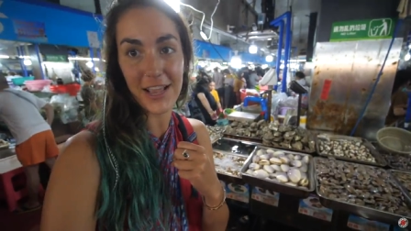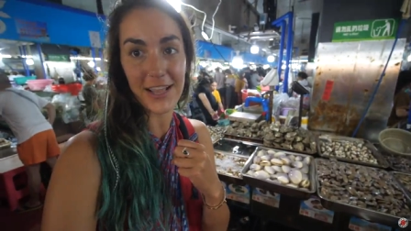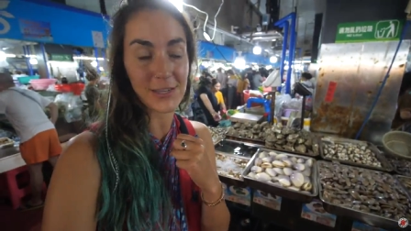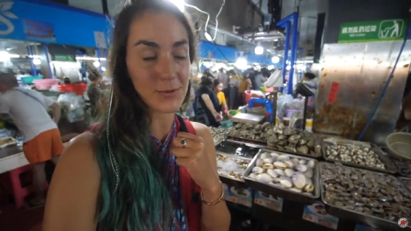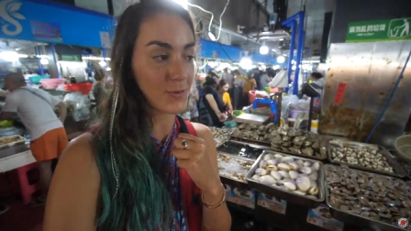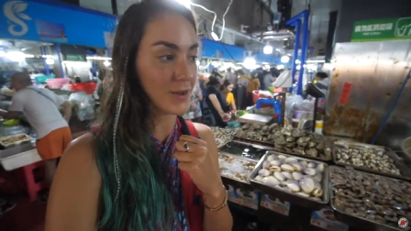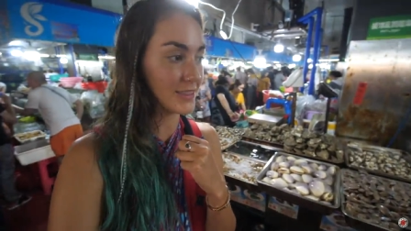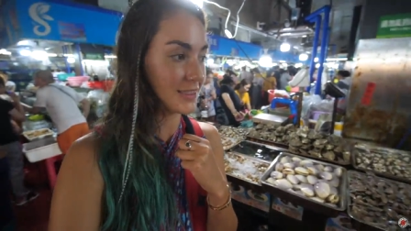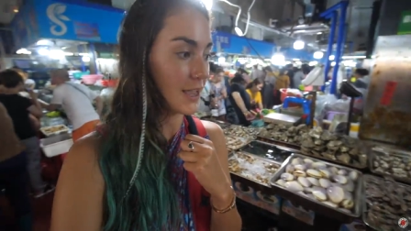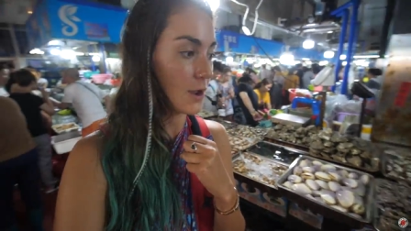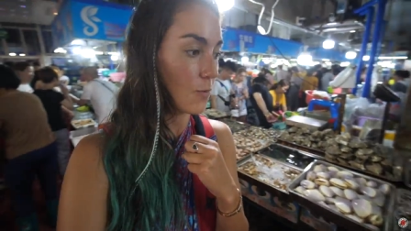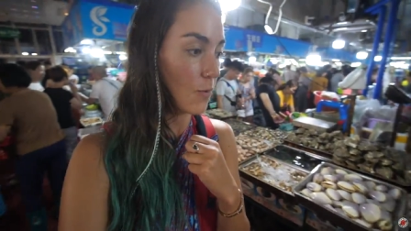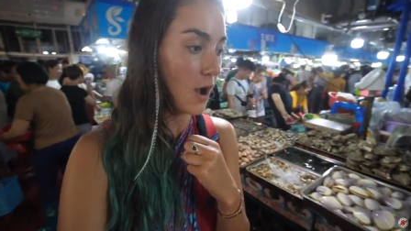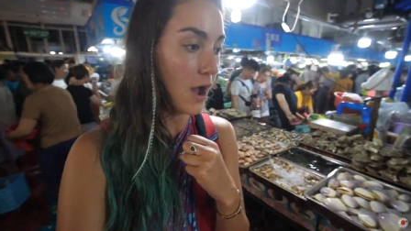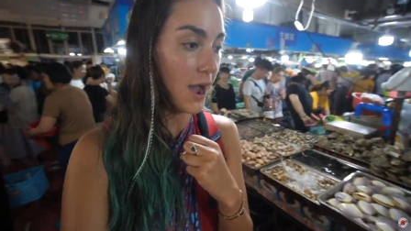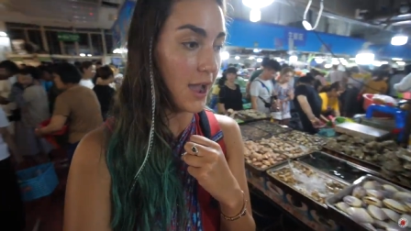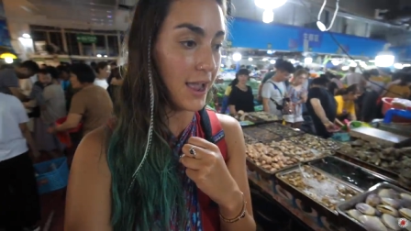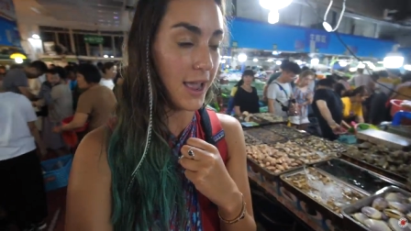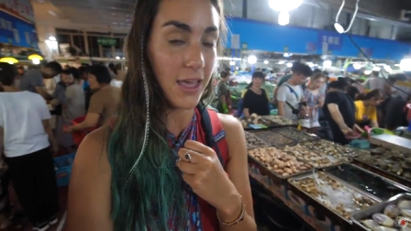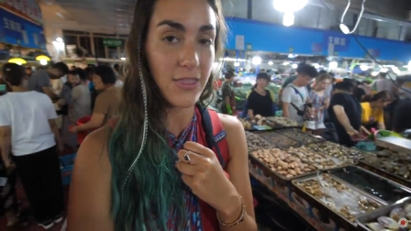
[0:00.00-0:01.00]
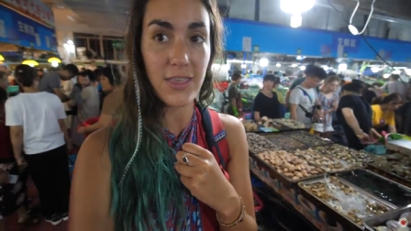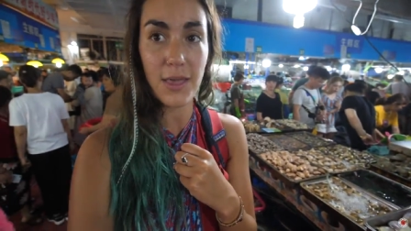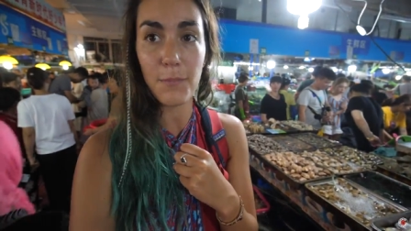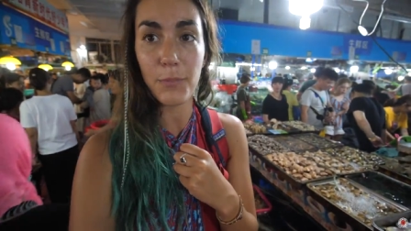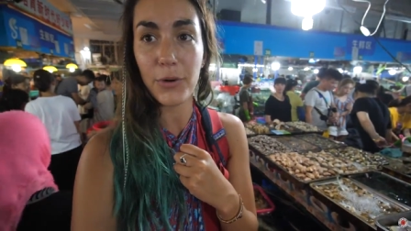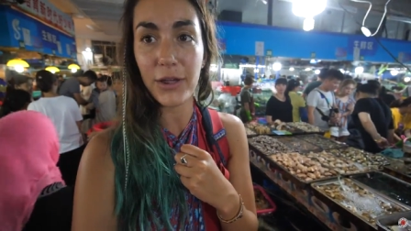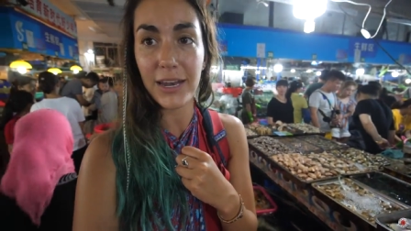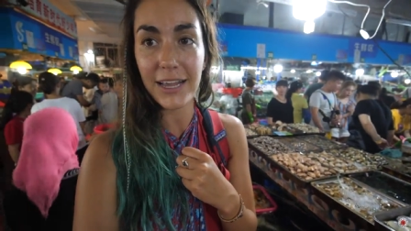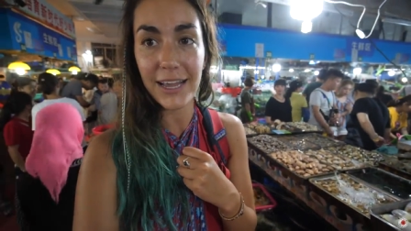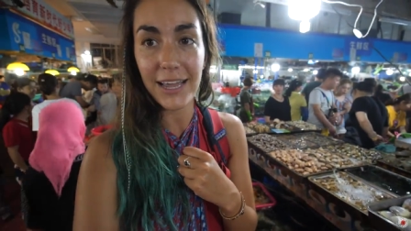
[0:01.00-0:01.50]
Is what they want and then
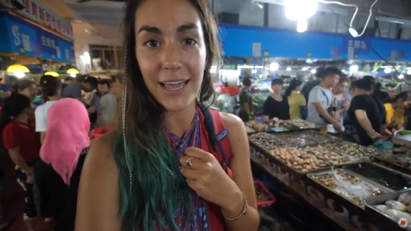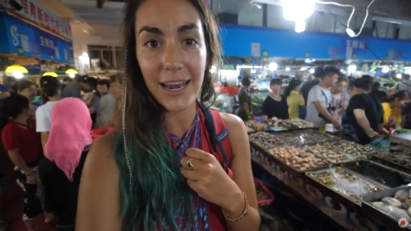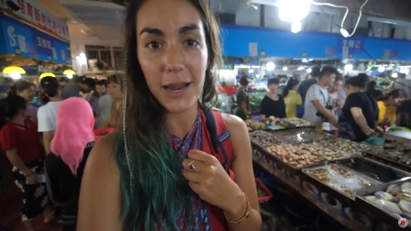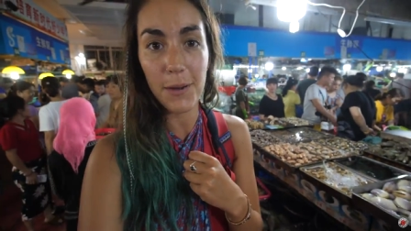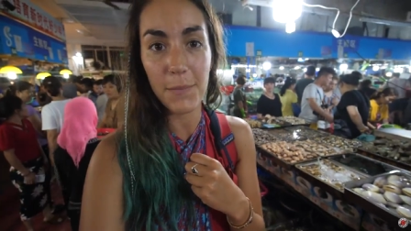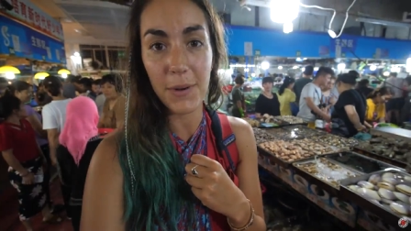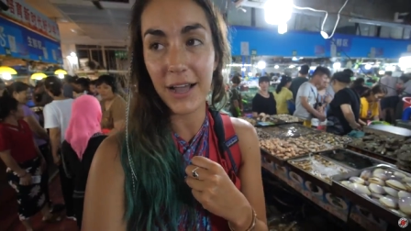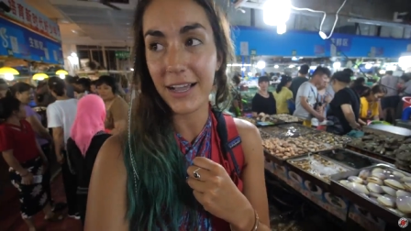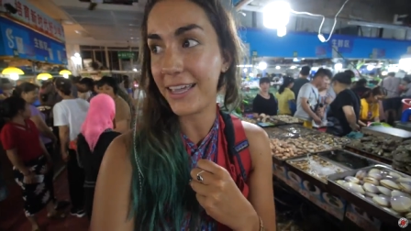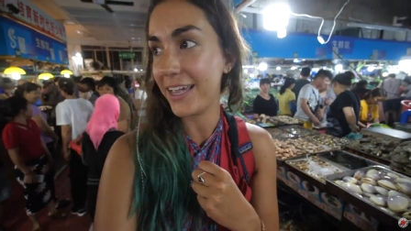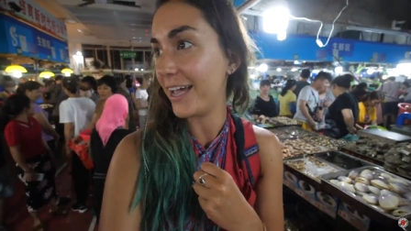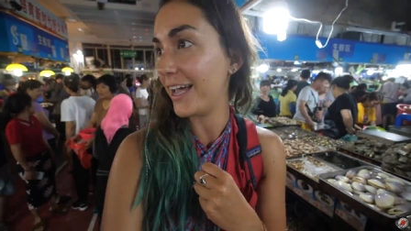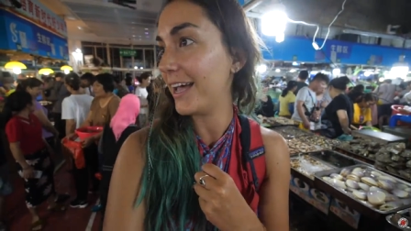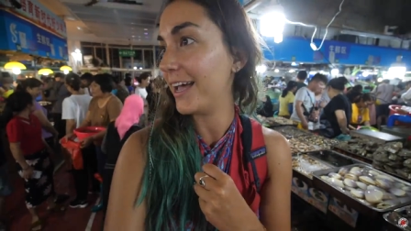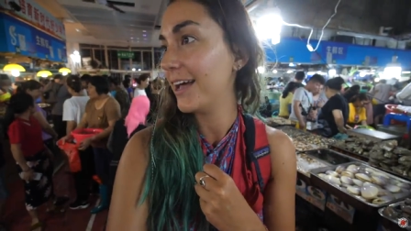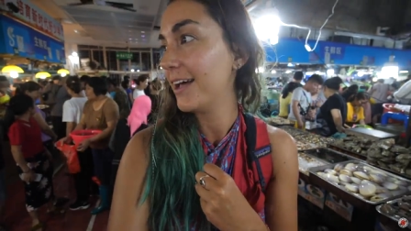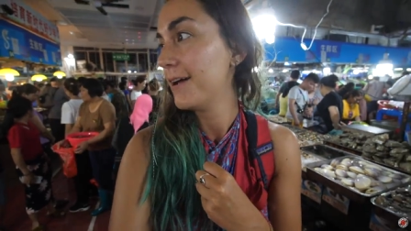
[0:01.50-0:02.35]
putting it in a bucket.